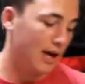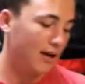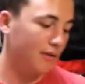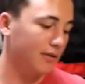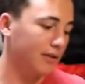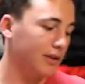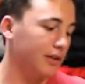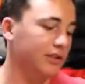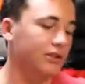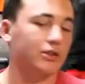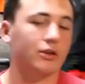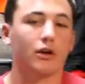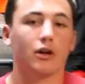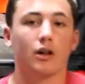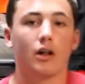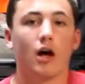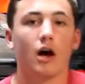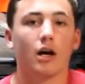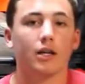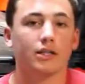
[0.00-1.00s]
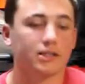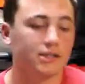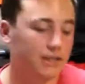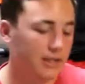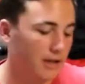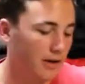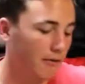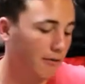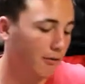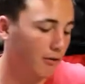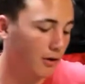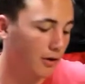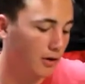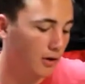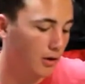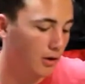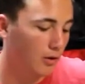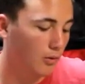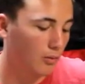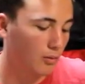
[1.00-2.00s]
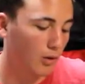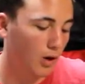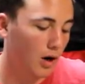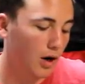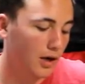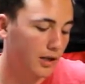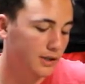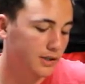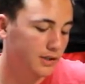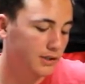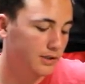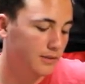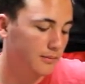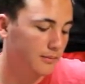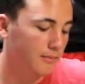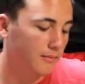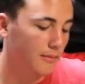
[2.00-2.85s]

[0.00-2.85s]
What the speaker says: heavy. These are a lot stiffer rods.